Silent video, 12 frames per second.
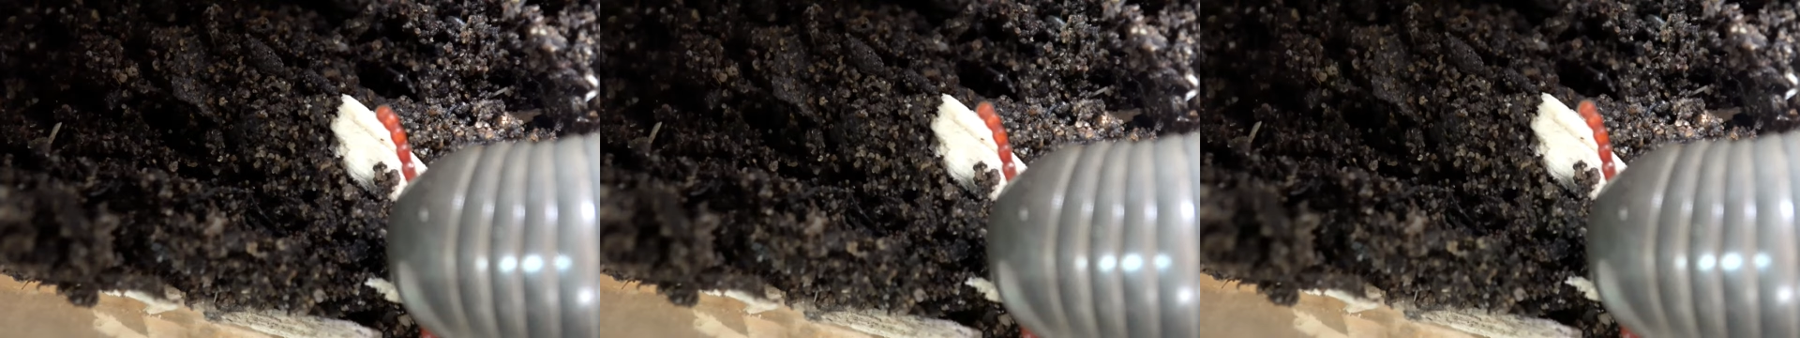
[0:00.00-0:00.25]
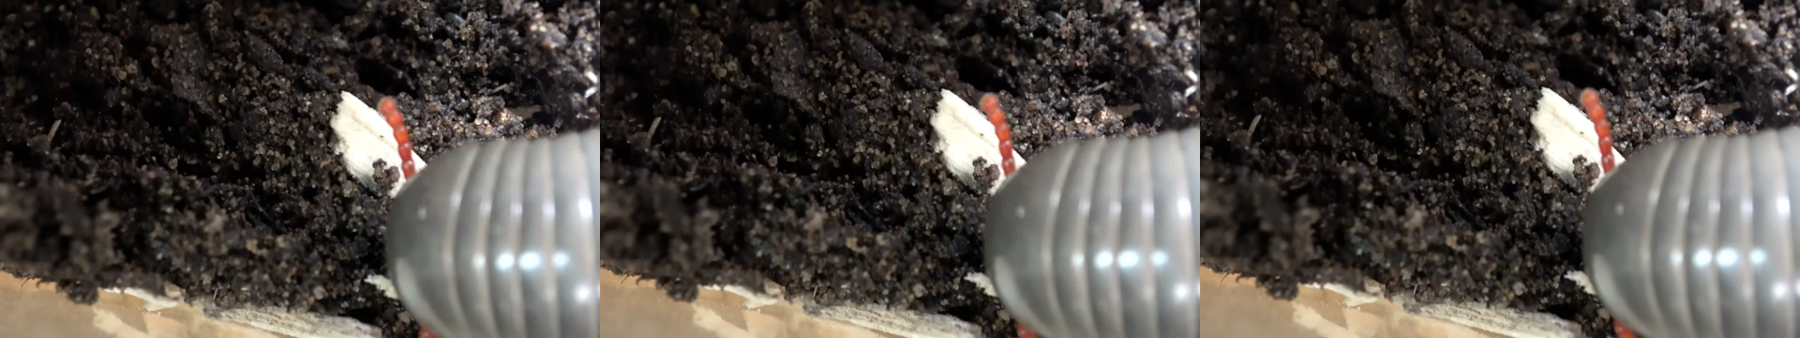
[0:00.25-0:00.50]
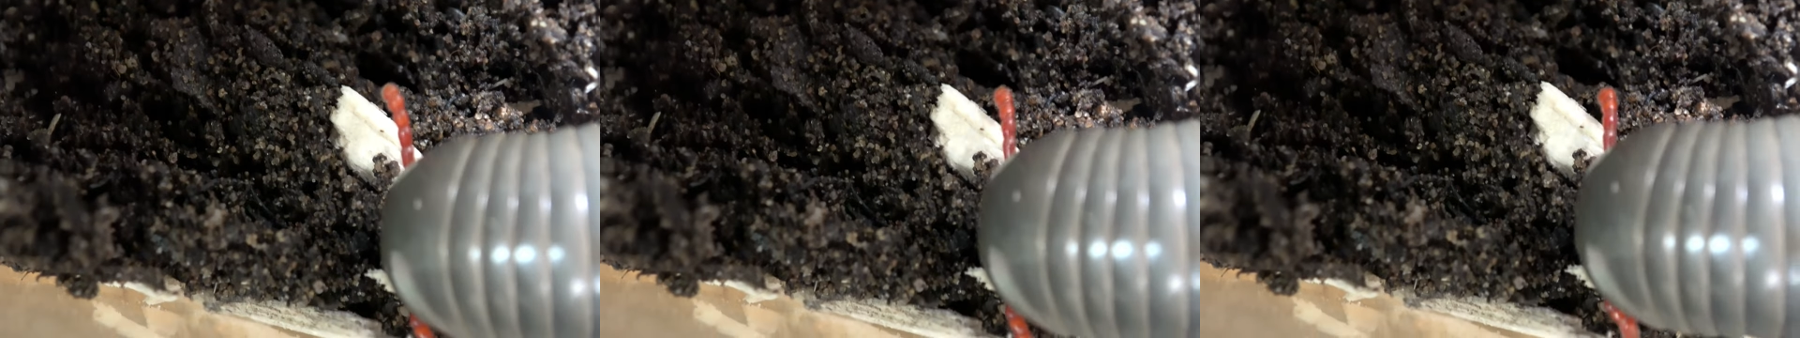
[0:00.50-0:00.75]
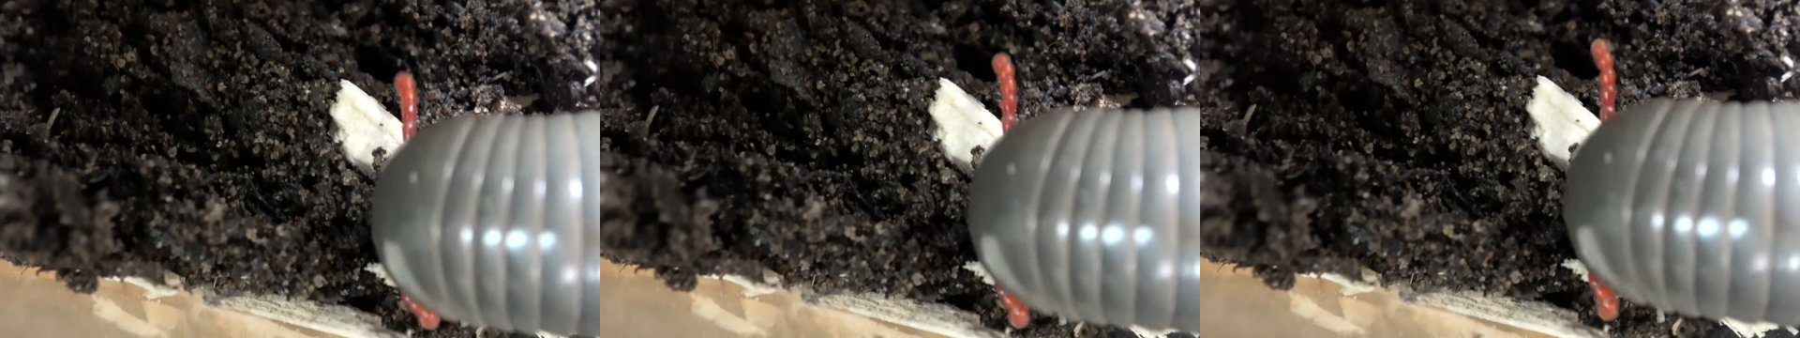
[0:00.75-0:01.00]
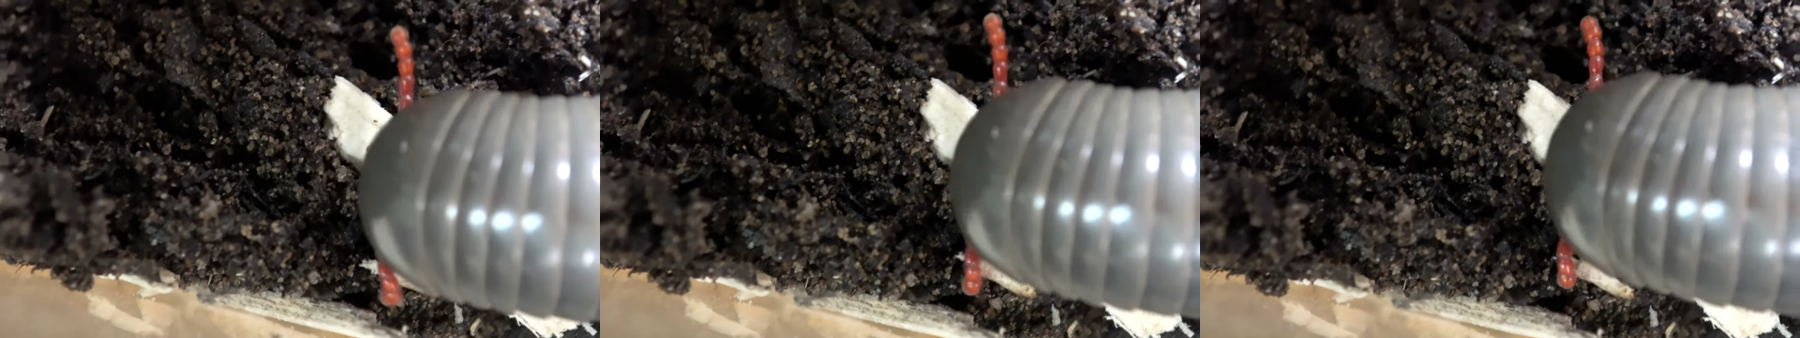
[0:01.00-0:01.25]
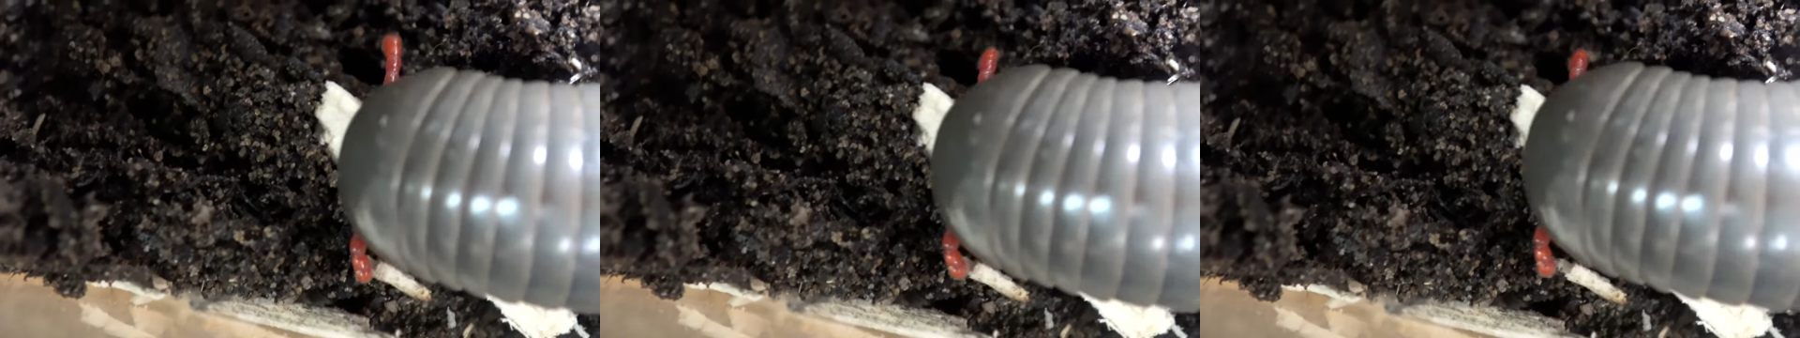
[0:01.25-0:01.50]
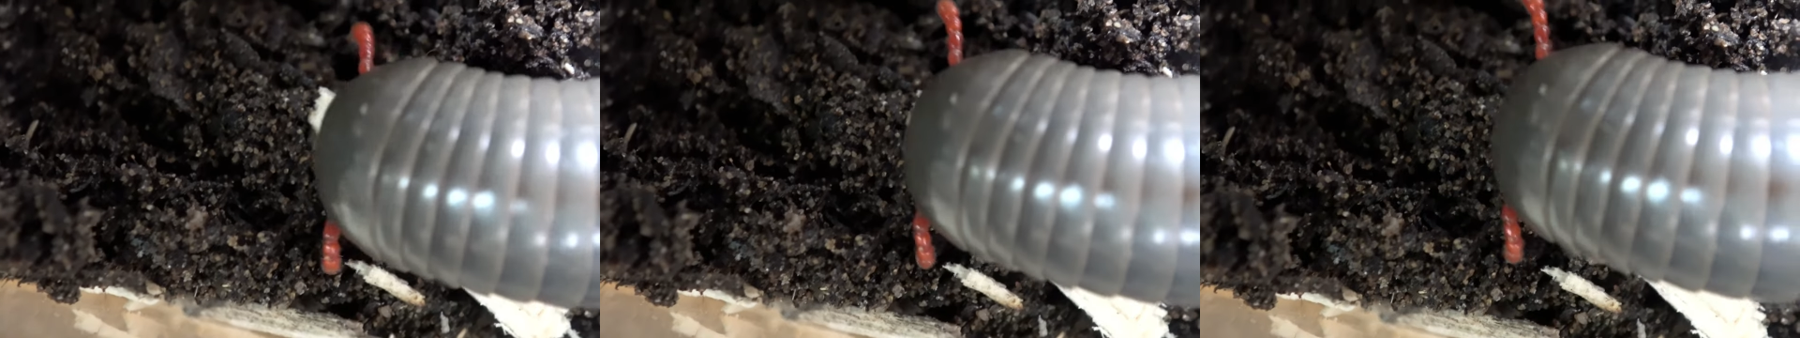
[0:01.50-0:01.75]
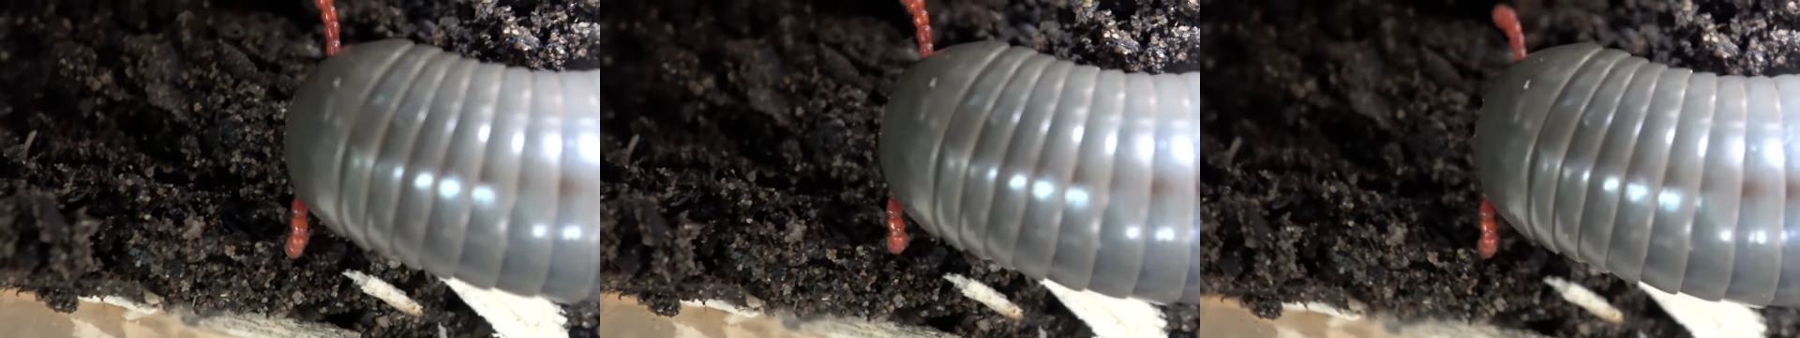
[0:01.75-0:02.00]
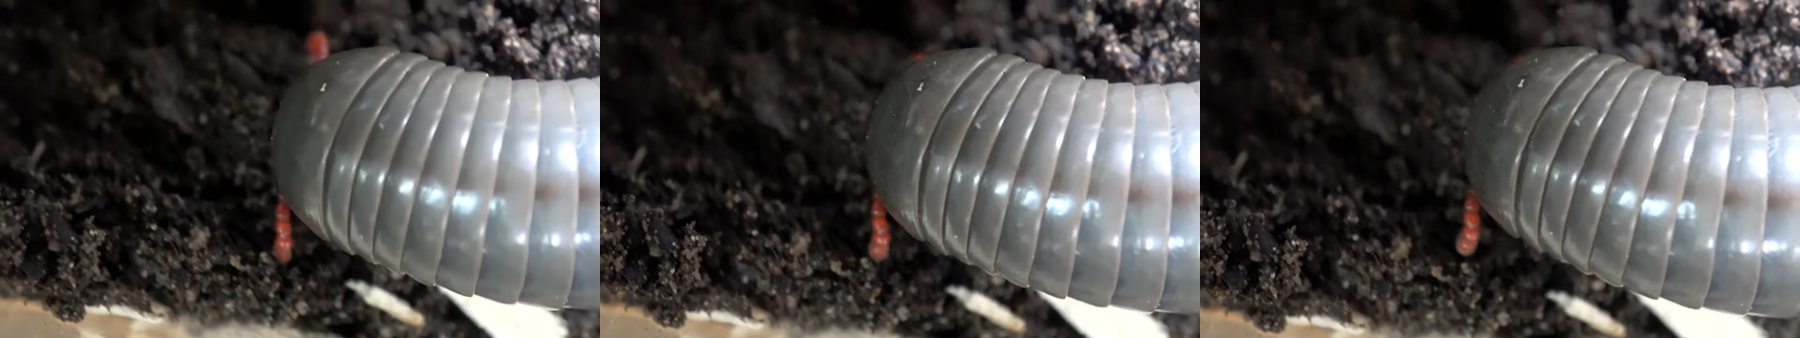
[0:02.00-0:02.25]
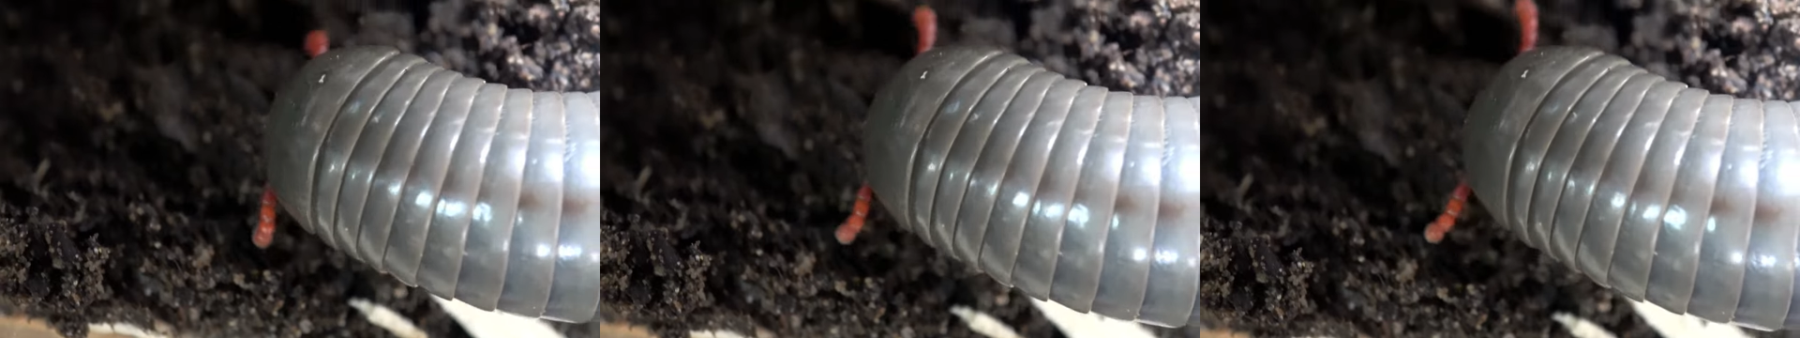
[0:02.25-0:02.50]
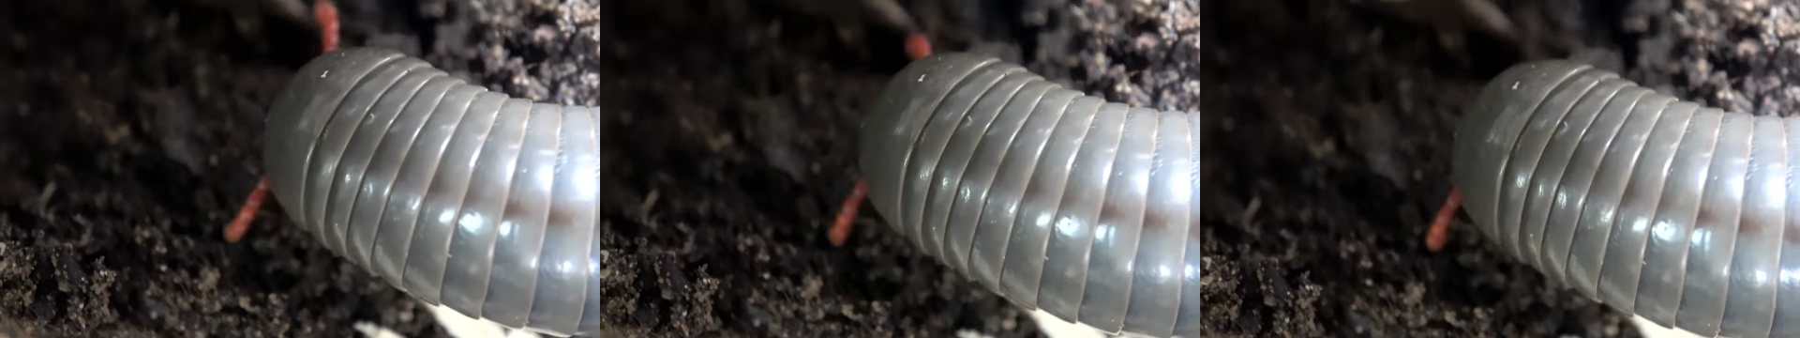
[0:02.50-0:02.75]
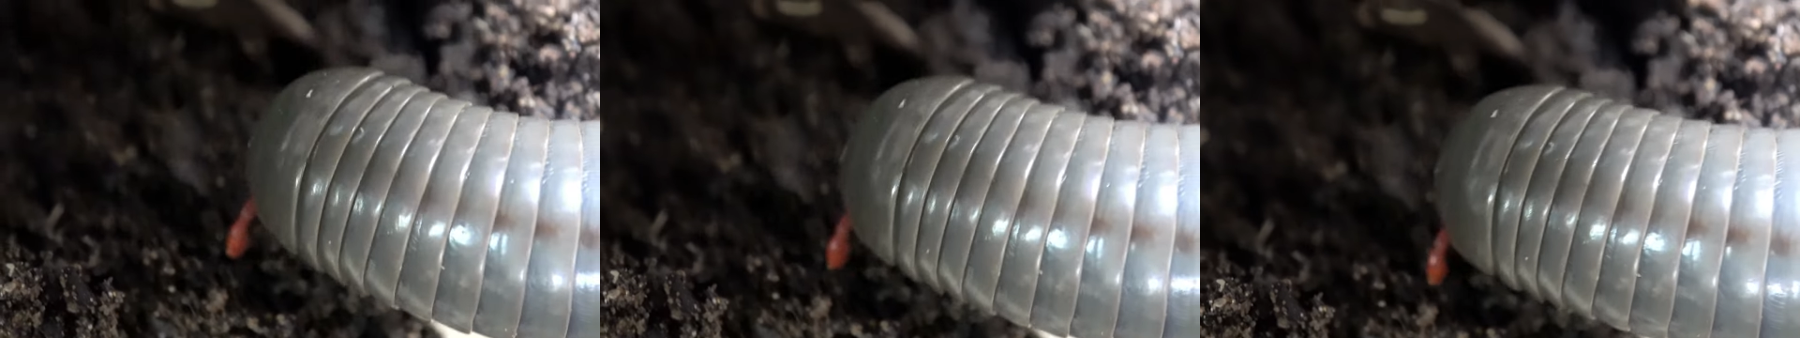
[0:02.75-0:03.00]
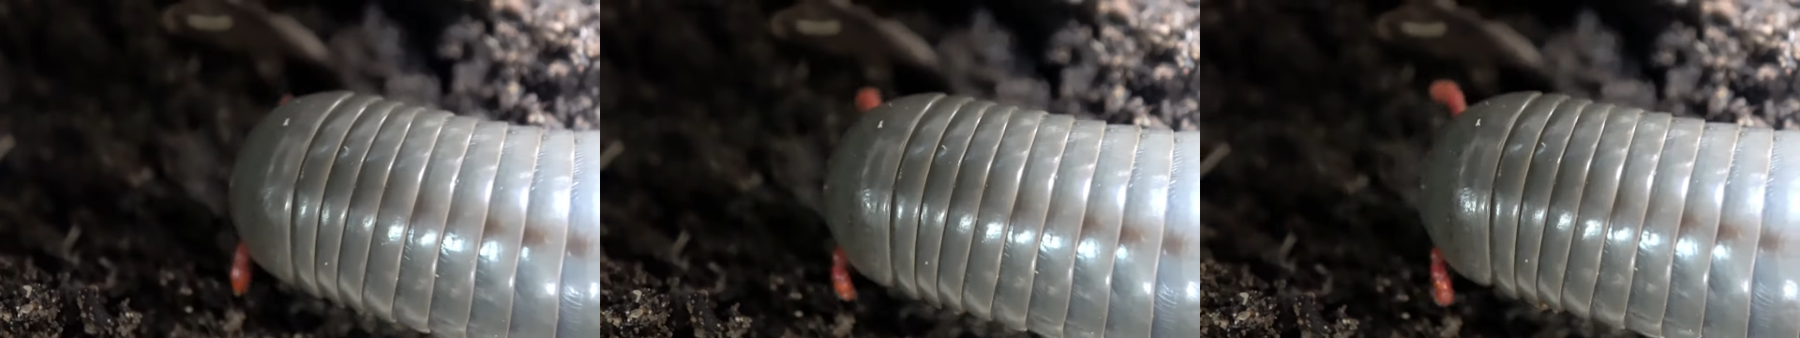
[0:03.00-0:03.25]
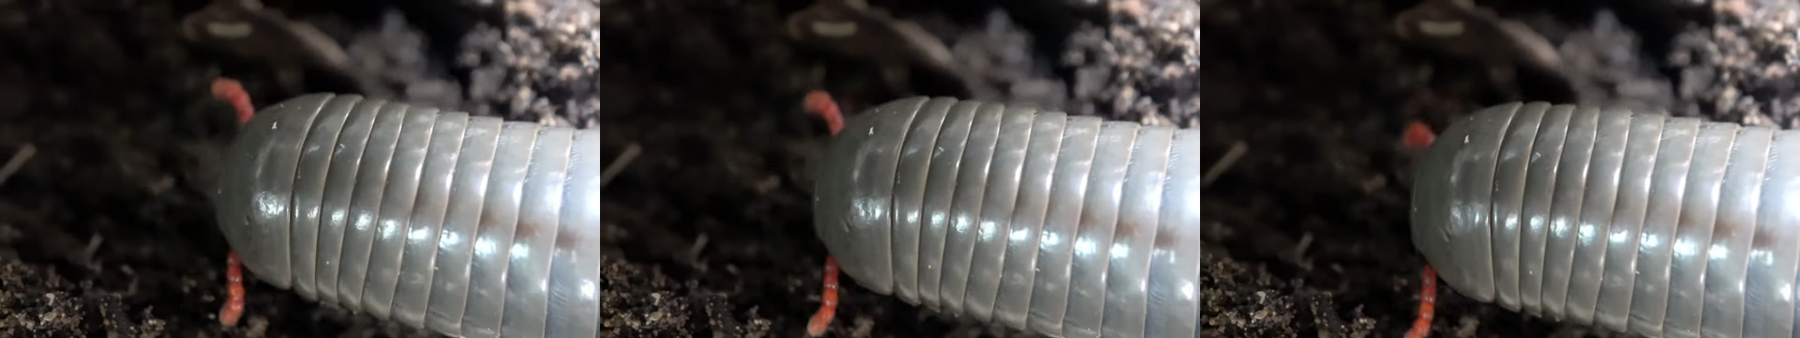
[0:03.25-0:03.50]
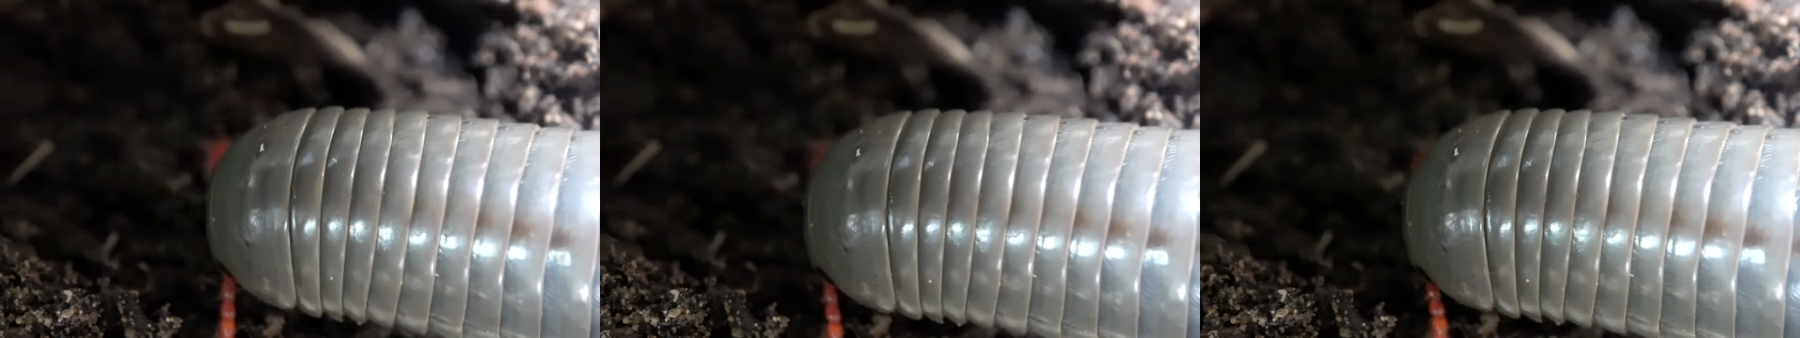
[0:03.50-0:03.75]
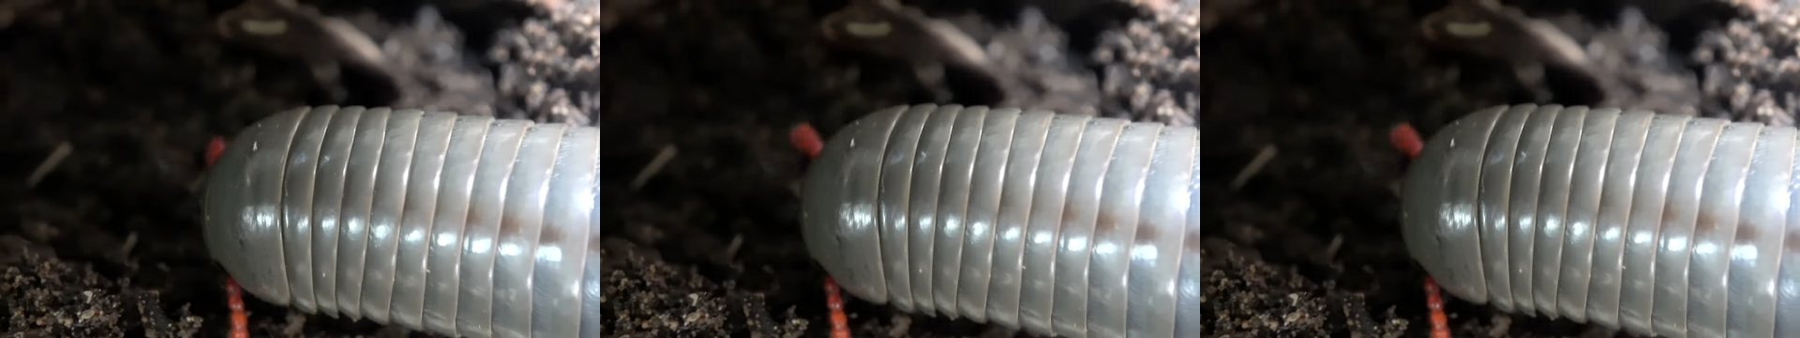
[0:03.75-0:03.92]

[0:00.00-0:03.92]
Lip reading: [unreadable: no face in view]